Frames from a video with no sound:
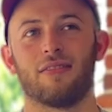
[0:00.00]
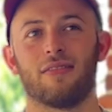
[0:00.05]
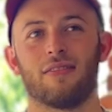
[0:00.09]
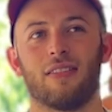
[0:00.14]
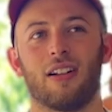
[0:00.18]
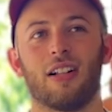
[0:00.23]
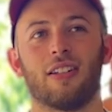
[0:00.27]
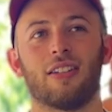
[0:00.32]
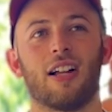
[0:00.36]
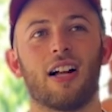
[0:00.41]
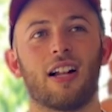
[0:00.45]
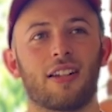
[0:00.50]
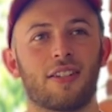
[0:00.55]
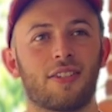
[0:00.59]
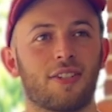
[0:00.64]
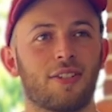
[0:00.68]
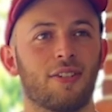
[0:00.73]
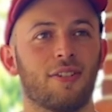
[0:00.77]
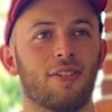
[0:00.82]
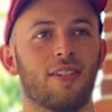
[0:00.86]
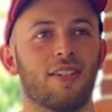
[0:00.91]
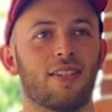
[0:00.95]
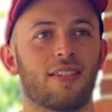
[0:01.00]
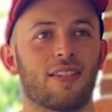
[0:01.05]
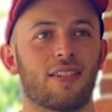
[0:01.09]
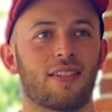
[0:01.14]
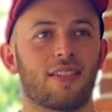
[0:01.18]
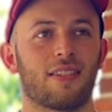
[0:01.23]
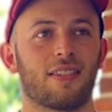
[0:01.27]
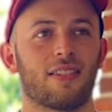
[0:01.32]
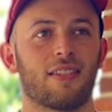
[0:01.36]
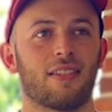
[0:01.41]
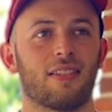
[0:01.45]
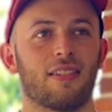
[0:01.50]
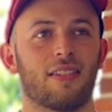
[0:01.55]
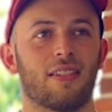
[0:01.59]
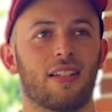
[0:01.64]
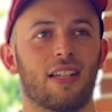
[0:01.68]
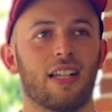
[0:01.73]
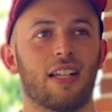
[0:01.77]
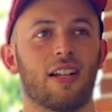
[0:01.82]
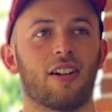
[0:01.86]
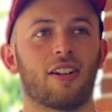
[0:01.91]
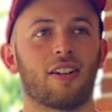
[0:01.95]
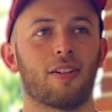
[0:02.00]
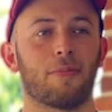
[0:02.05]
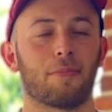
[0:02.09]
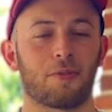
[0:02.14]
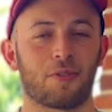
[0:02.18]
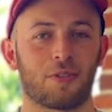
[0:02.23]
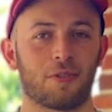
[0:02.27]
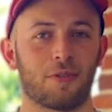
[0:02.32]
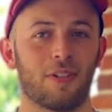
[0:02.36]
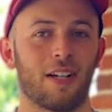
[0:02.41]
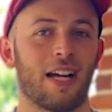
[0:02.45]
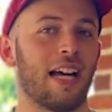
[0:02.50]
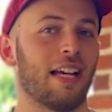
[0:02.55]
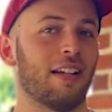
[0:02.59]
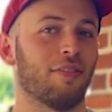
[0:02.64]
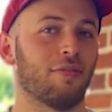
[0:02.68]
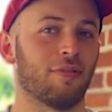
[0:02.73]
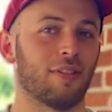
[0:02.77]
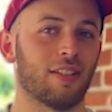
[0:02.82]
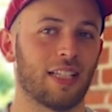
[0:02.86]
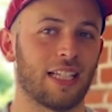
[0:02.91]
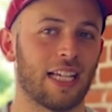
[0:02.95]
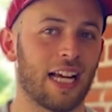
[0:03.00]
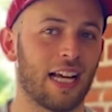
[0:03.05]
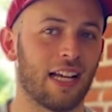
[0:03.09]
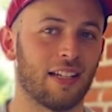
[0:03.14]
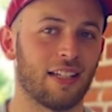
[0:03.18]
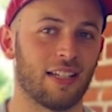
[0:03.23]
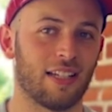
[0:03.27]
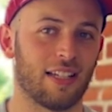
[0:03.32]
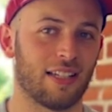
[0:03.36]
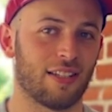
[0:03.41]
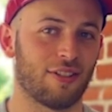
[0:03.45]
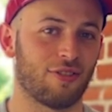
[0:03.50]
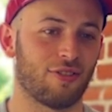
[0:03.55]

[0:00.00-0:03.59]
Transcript: A lot of students in our upper school hadn't really had any